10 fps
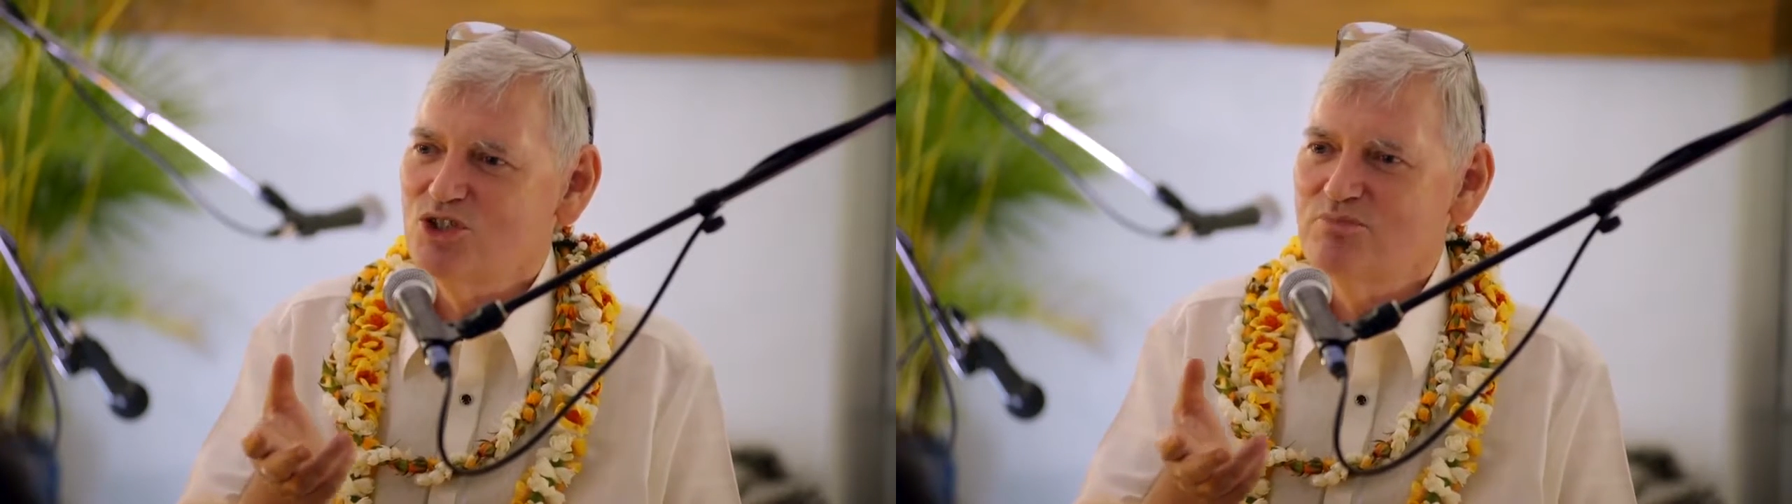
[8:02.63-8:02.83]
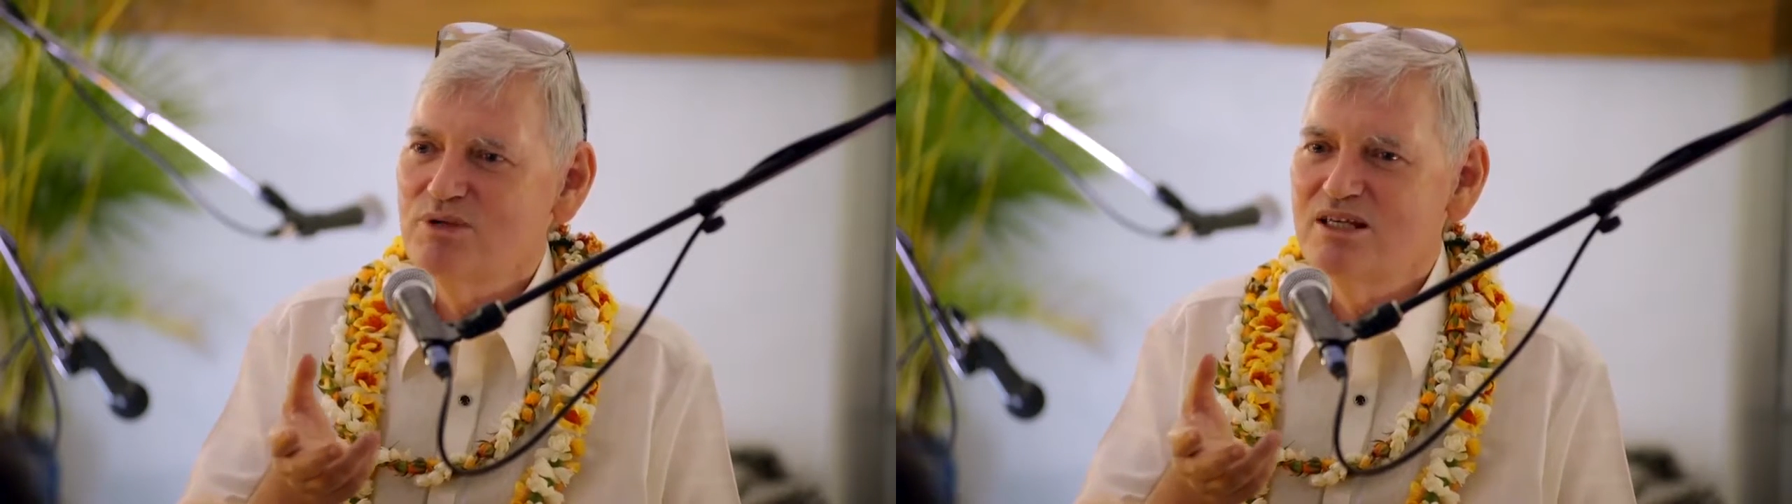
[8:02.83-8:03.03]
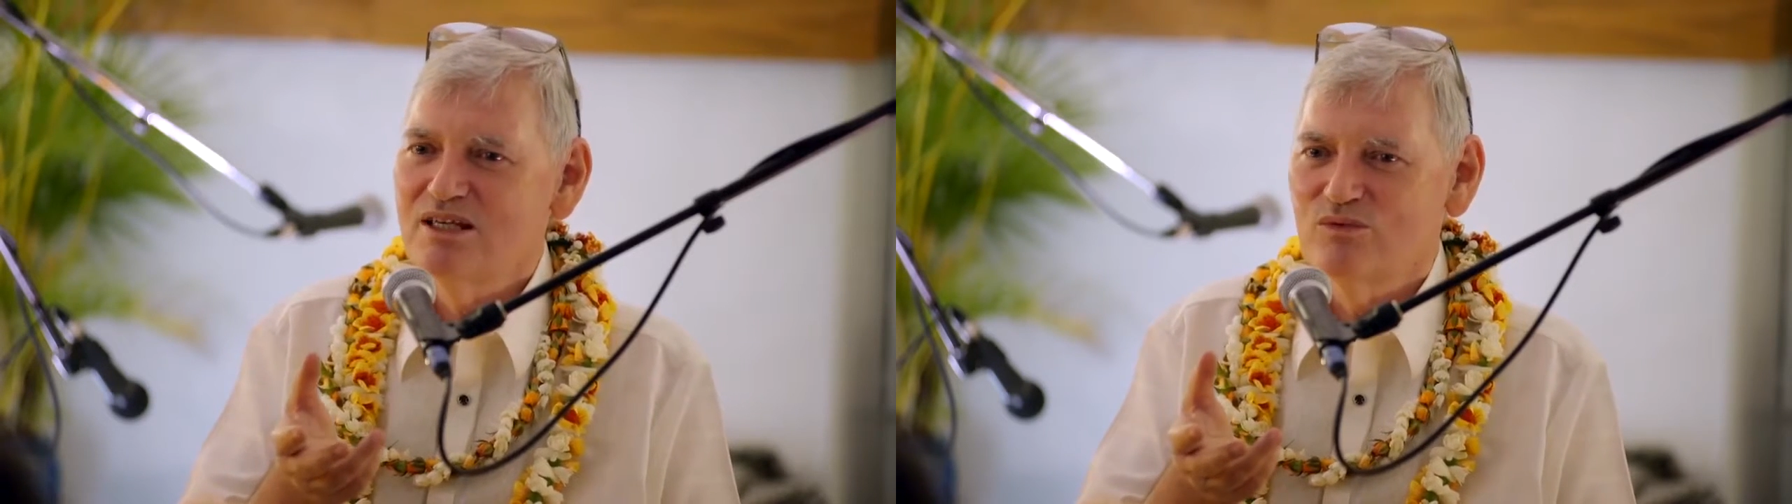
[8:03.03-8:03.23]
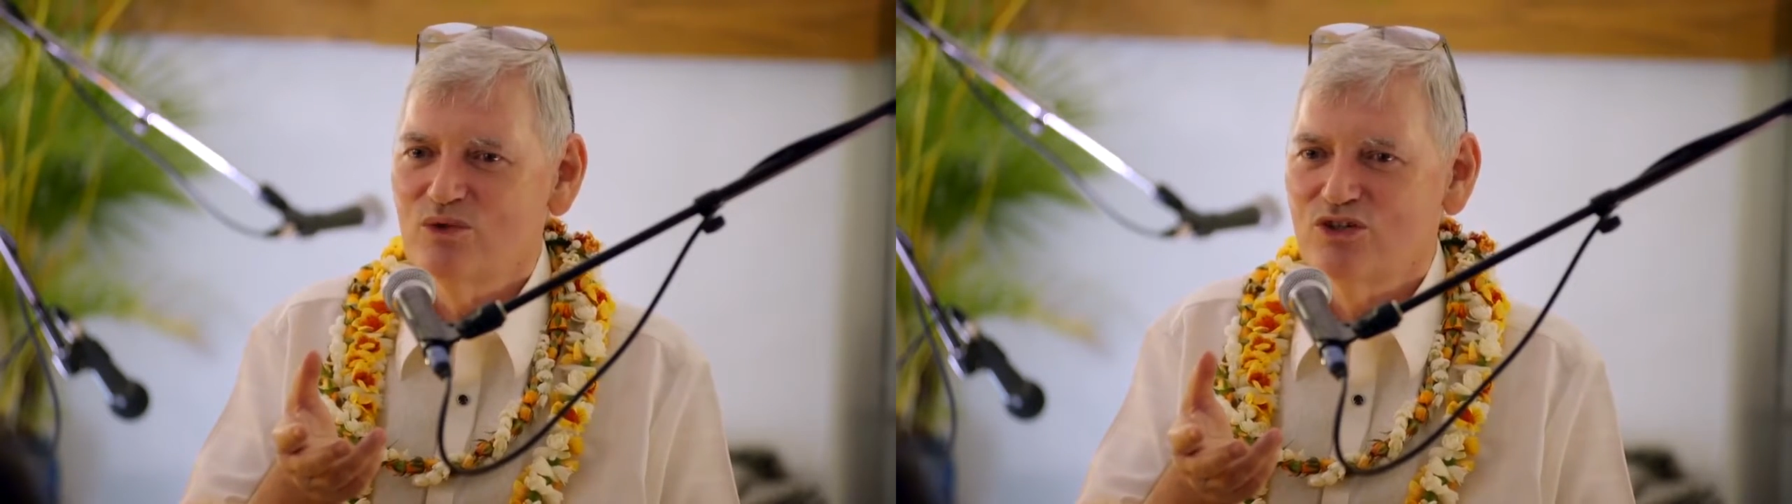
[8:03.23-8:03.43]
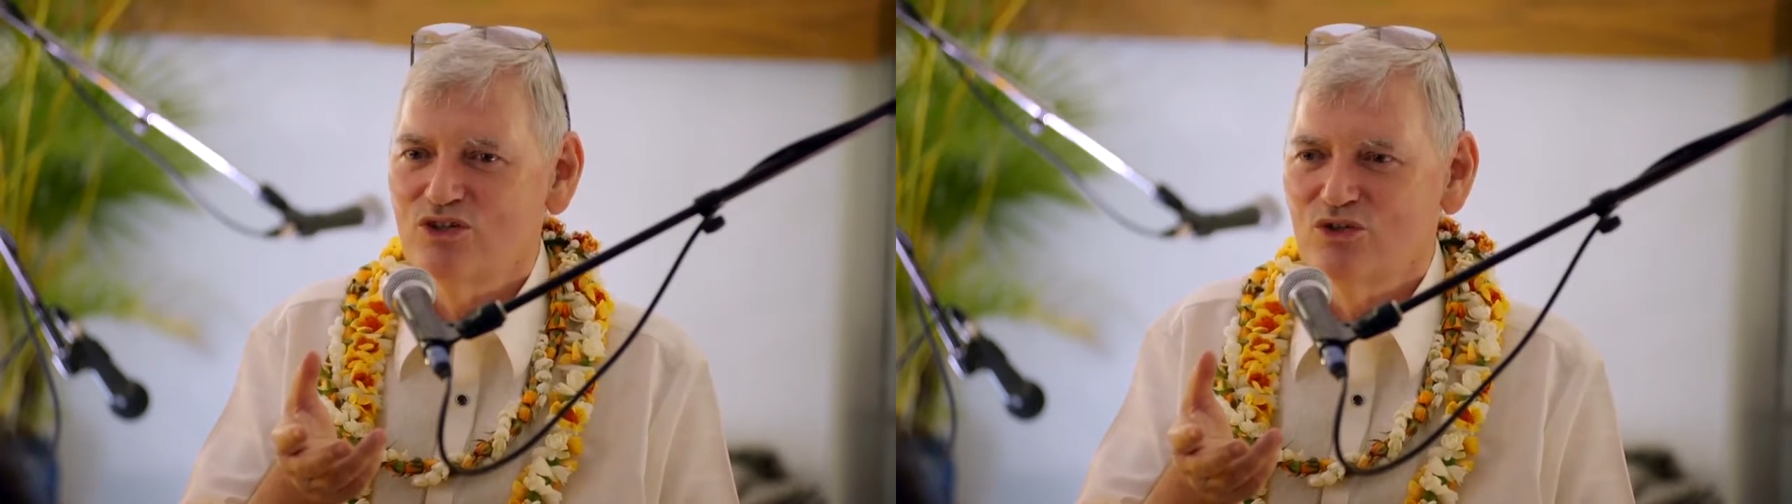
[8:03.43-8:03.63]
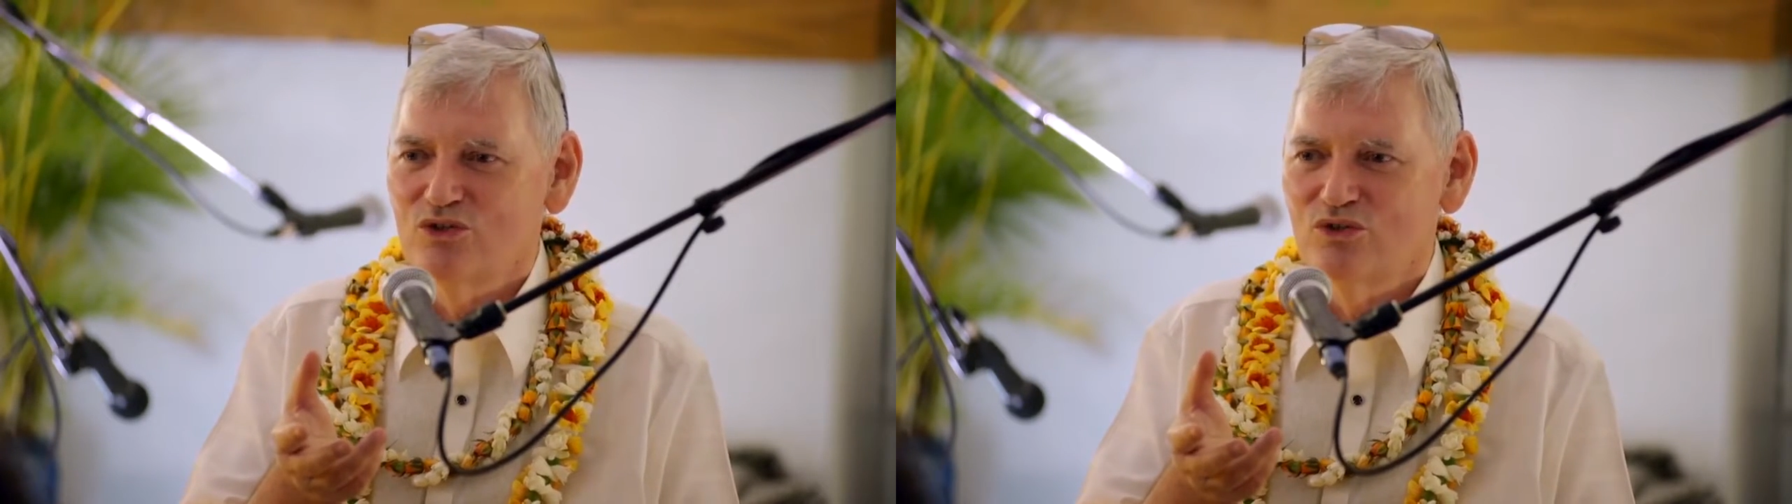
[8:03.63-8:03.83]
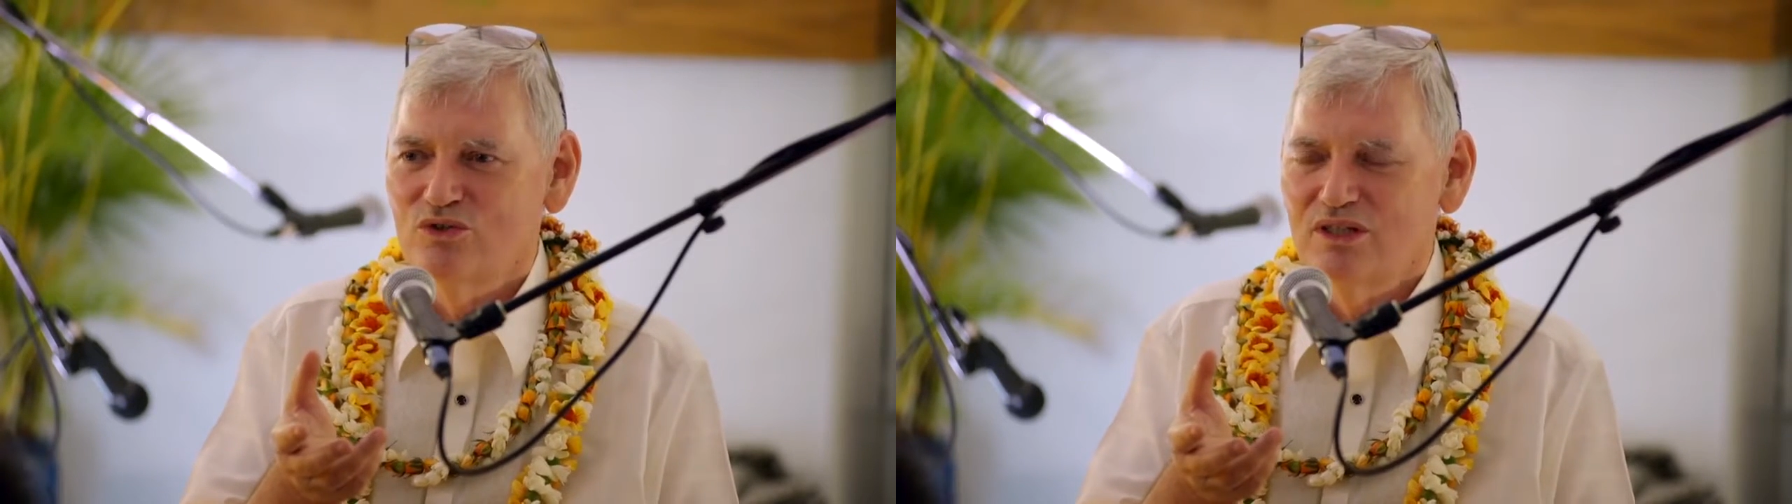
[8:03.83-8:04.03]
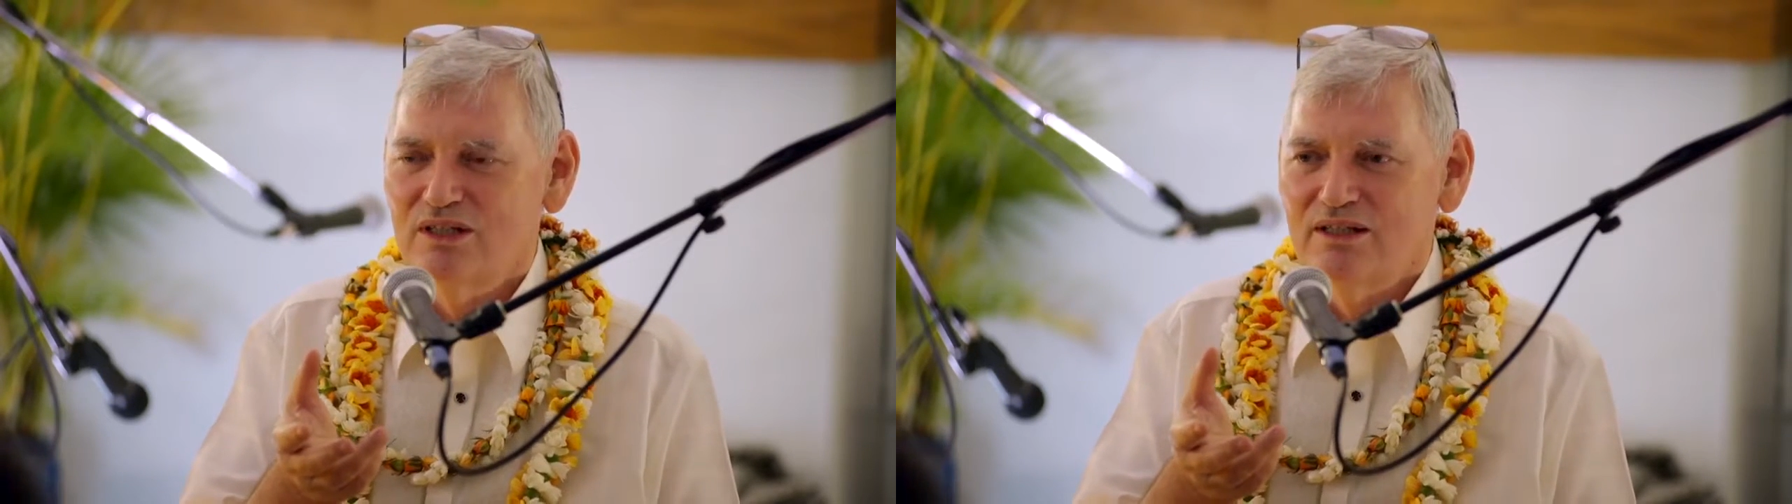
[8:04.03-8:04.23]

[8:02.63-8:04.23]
speaking with you,